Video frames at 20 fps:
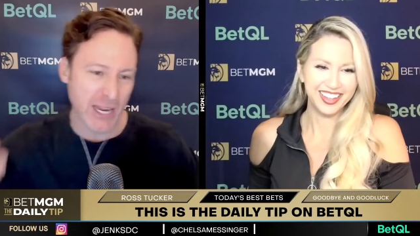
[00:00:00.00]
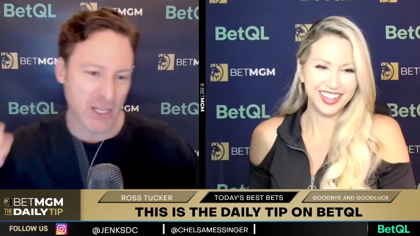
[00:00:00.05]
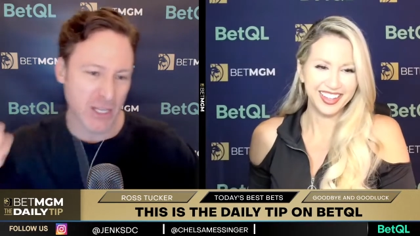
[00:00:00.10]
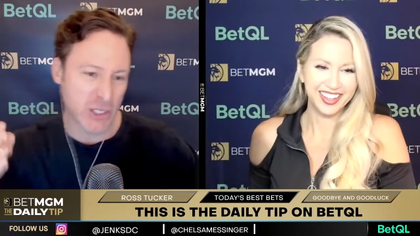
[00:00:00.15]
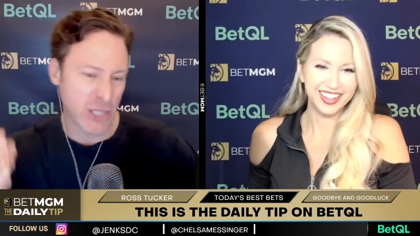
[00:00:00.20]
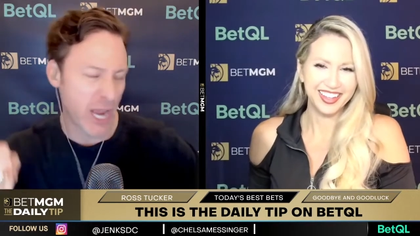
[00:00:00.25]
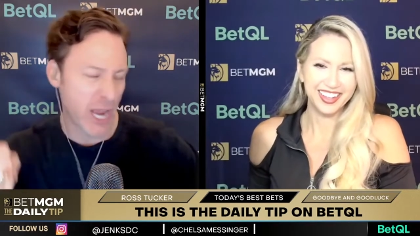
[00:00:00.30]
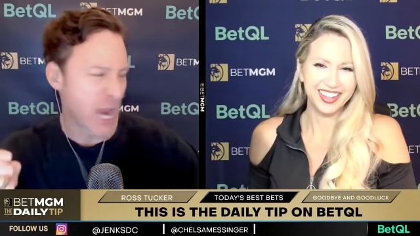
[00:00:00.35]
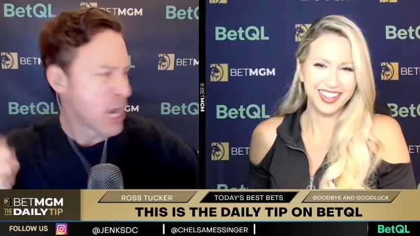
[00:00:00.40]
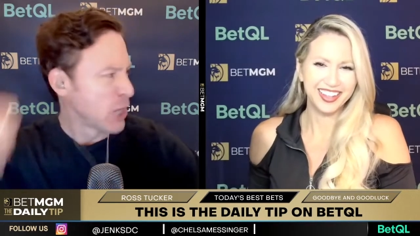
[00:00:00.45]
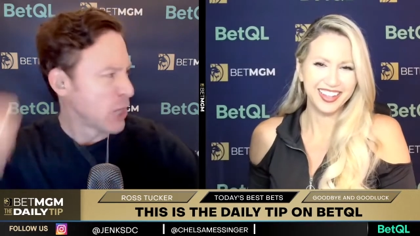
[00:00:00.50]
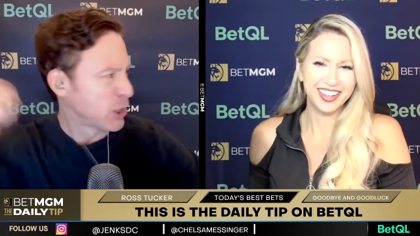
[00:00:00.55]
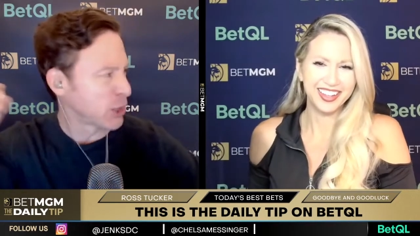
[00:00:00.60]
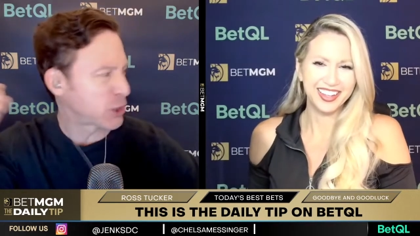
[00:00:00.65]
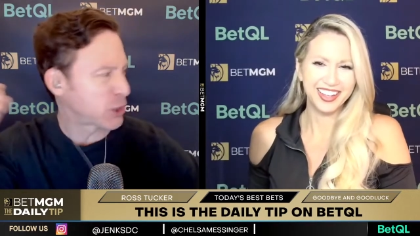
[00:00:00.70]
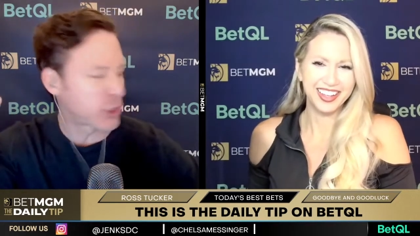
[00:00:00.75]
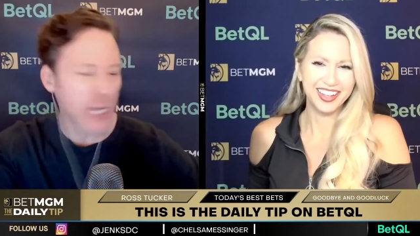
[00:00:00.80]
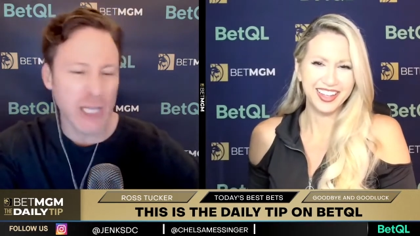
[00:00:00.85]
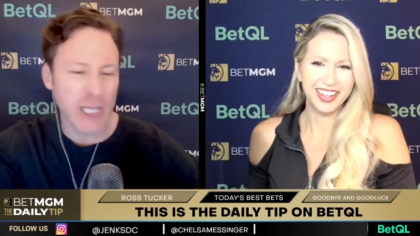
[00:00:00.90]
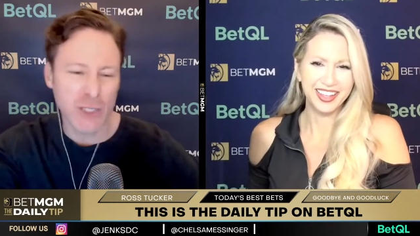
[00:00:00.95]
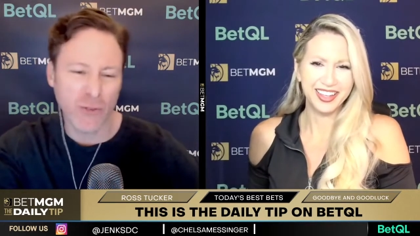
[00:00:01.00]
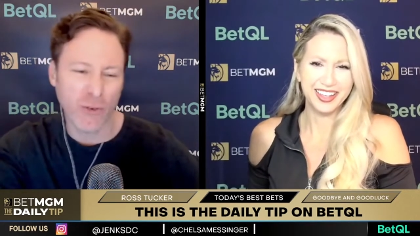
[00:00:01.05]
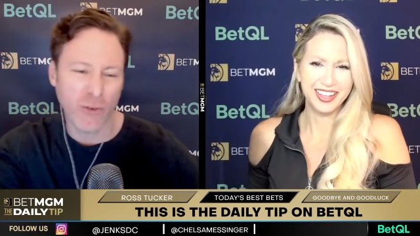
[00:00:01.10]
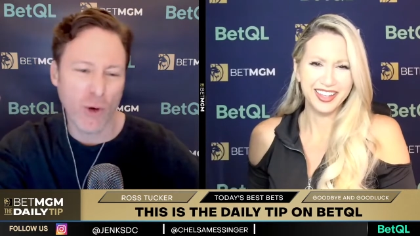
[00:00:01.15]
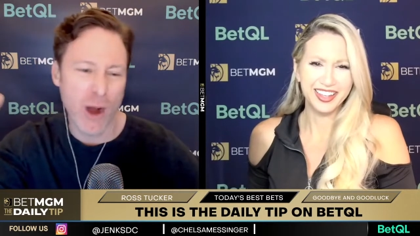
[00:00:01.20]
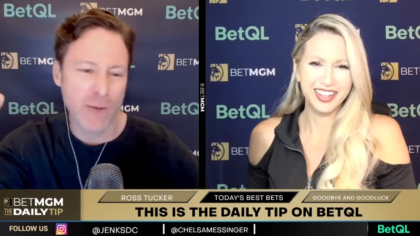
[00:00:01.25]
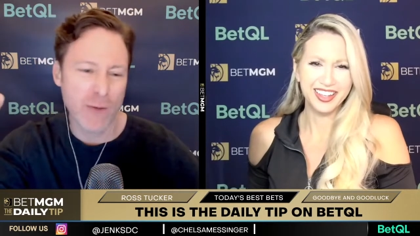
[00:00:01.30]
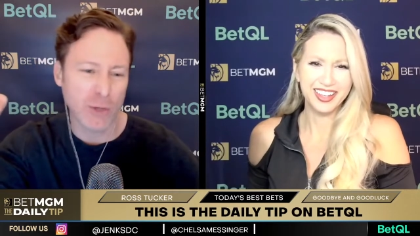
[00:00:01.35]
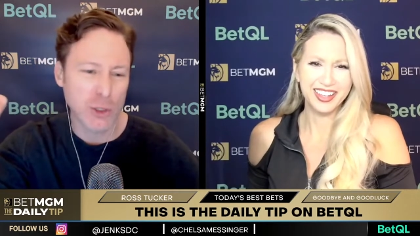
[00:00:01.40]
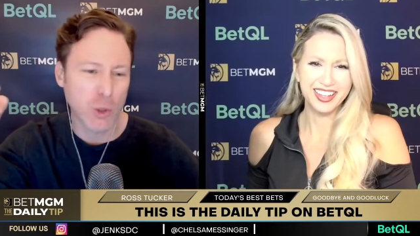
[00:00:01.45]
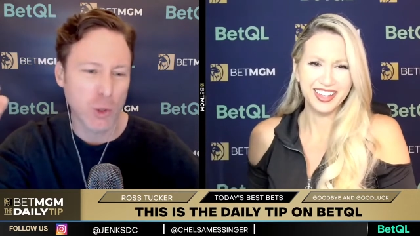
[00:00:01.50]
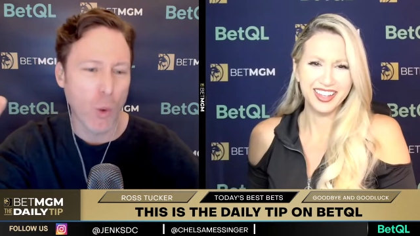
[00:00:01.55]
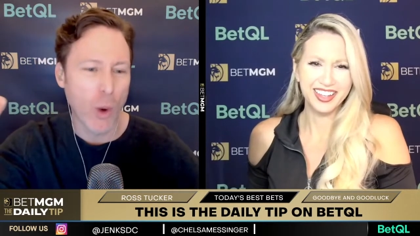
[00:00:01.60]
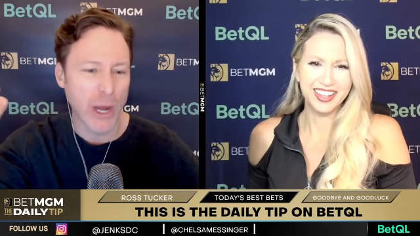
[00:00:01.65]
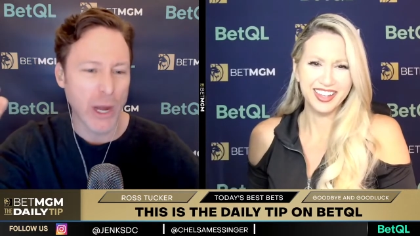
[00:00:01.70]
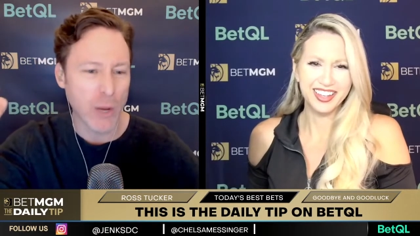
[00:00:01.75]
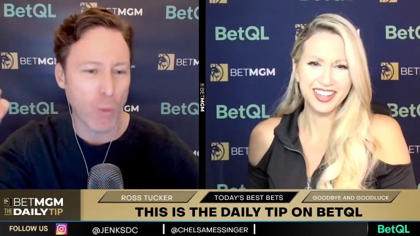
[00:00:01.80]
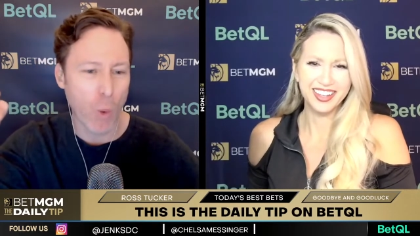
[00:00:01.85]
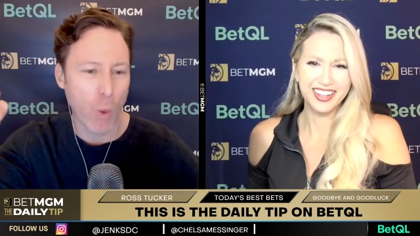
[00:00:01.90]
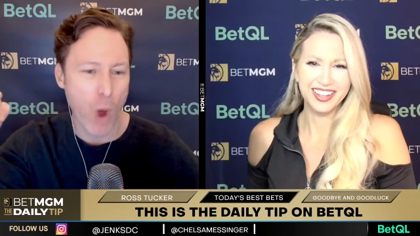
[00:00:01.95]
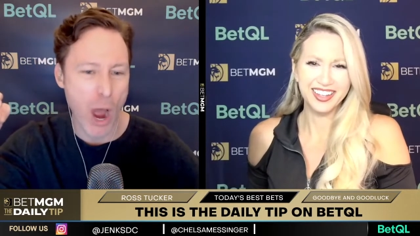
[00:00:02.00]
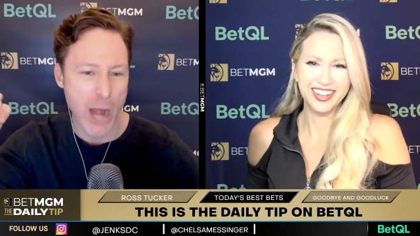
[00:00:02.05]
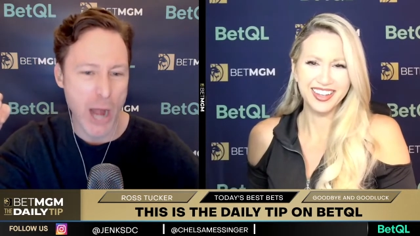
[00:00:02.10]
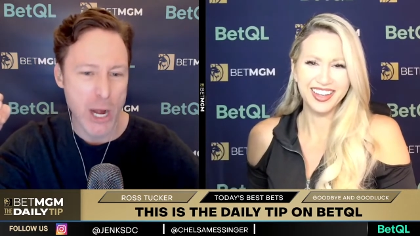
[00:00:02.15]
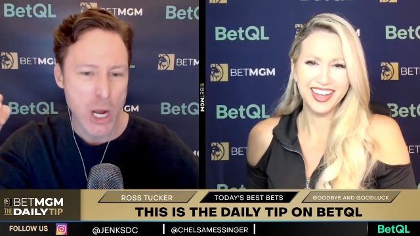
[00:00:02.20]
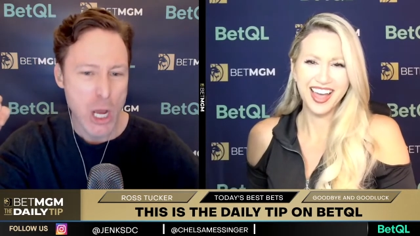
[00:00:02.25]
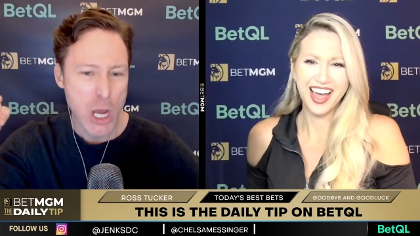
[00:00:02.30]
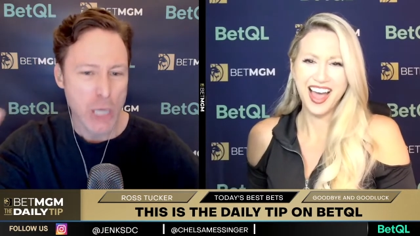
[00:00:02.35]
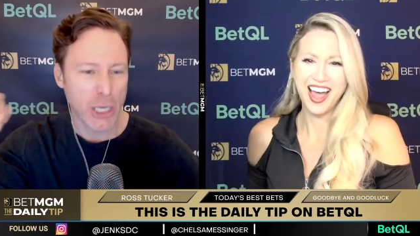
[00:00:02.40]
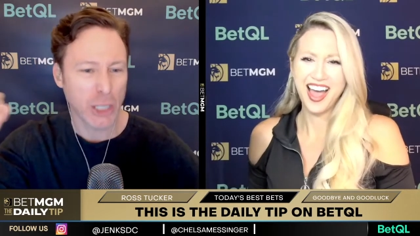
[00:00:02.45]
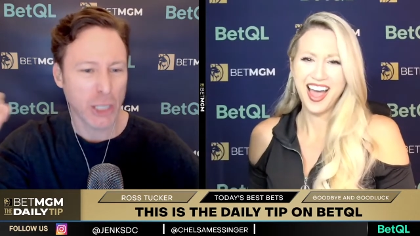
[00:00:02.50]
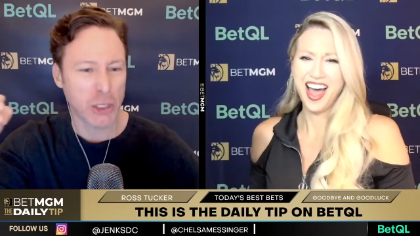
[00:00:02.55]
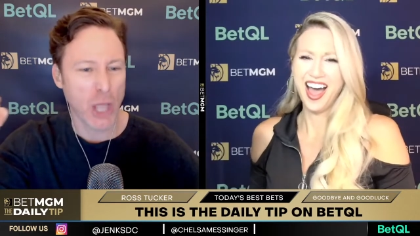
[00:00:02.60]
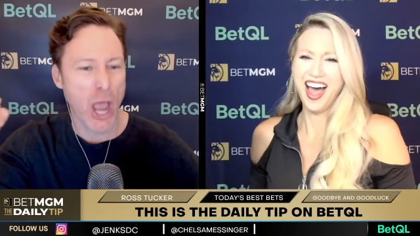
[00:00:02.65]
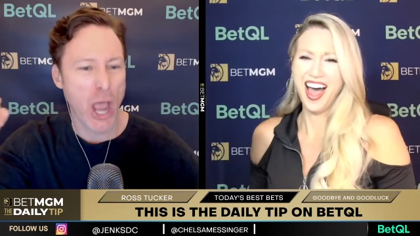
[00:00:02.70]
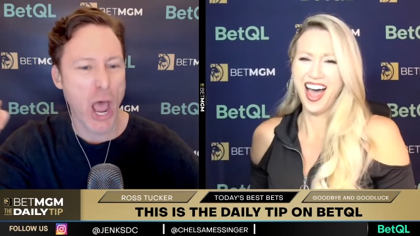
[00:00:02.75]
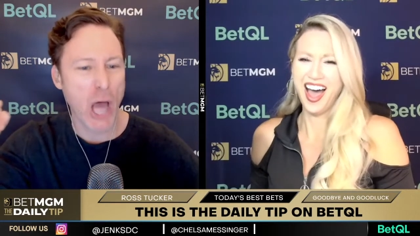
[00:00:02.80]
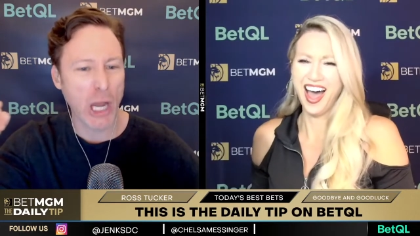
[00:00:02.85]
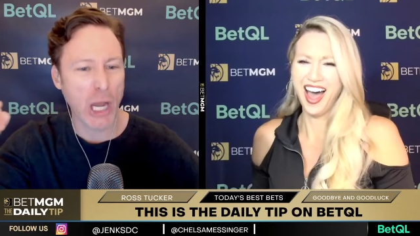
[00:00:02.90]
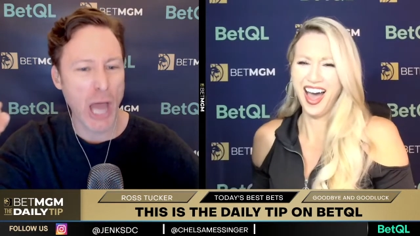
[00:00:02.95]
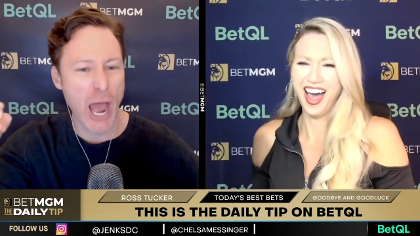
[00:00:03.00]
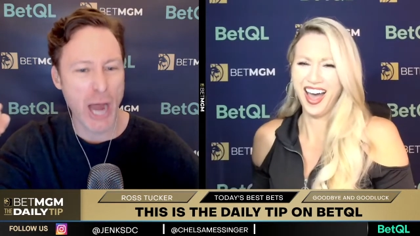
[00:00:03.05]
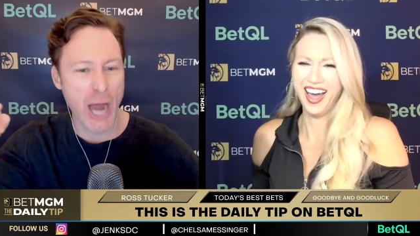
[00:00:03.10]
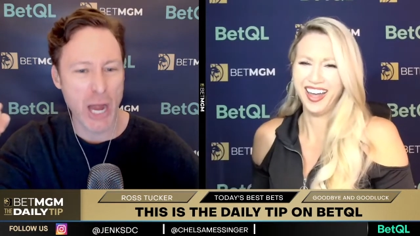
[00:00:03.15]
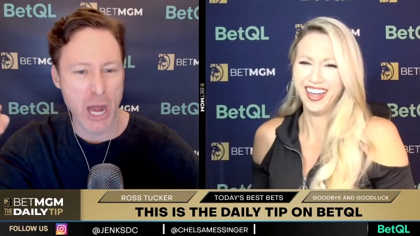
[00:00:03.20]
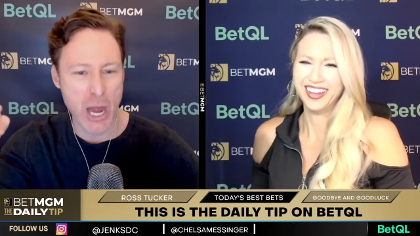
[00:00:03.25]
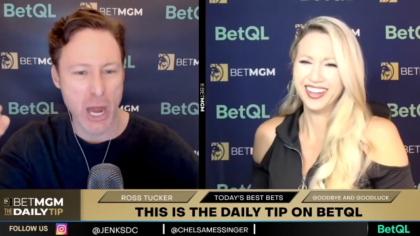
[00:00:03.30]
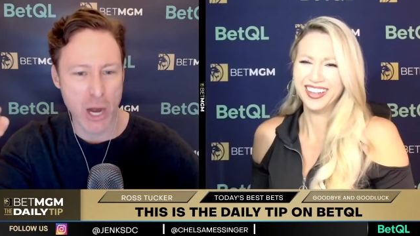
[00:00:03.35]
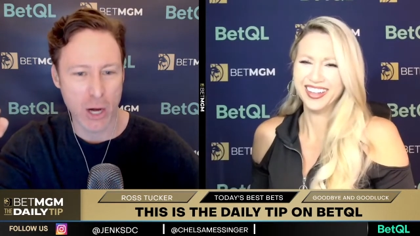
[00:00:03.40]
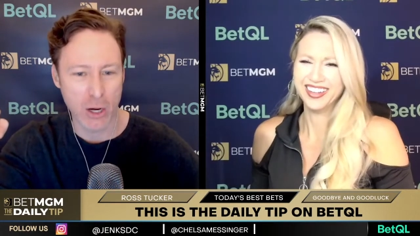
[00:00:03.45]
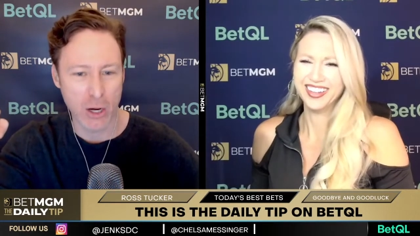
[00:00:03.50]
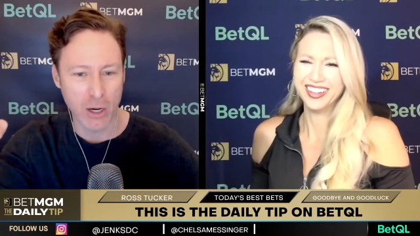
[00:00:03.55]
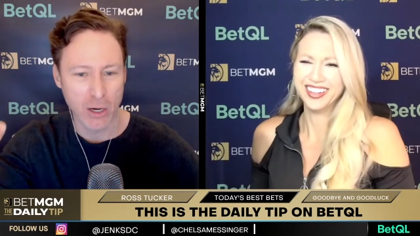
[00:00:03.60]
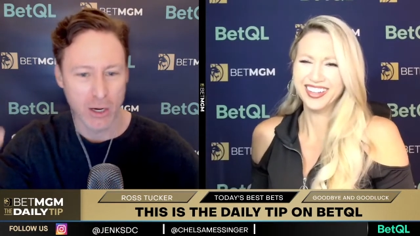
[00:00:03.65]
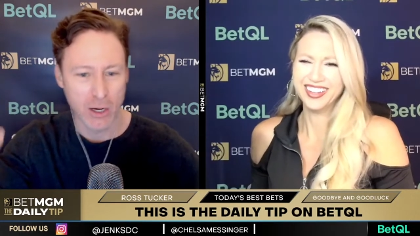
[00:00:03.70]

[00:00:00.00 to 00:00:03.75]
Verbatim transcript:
Speaker 1: and say, This says Forever 21. Get the hell out of here.